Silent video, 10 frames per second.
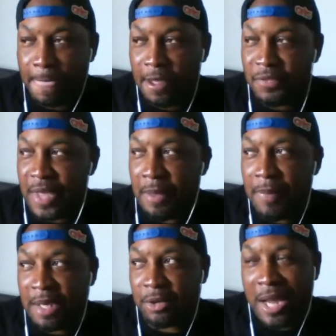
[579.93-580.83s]
Thon
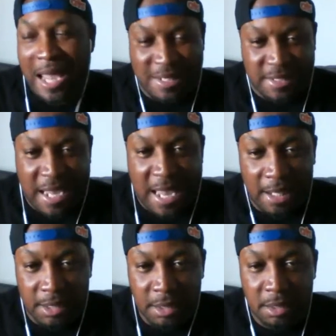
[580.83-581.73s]
Maker has talent.
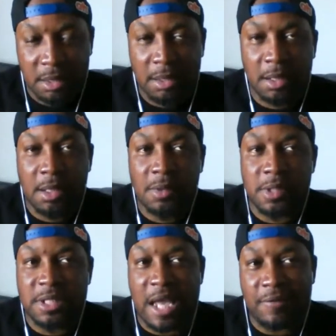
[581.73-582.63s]
Does he
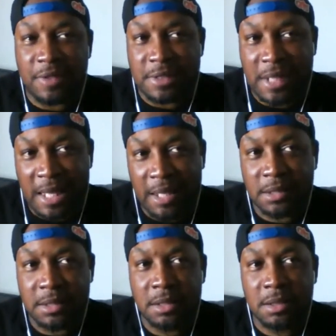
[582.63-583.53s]
have the talent
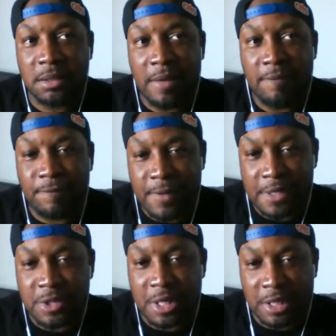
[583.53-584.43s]
that fits
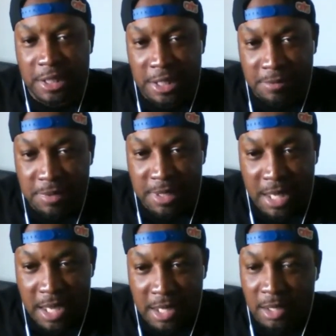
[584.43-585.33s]
in the
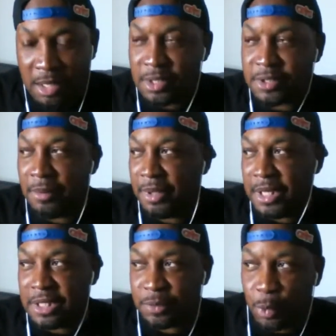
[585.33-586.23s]
NBA? Summer League
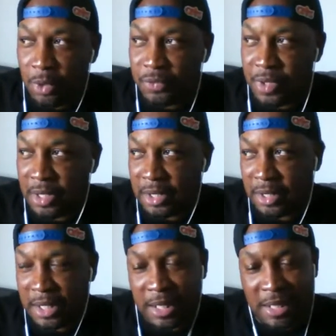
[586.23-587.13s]
is one thing. And
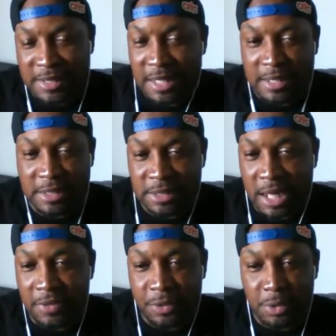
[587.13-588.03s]
again, I said he shot
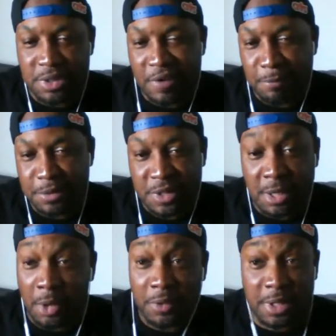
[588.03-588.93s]
37%,
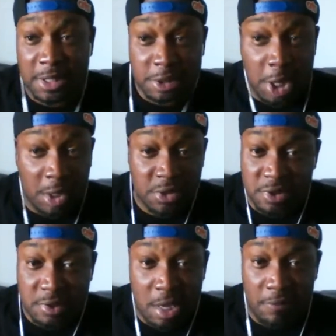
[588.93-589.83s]
other than dunks and stuff.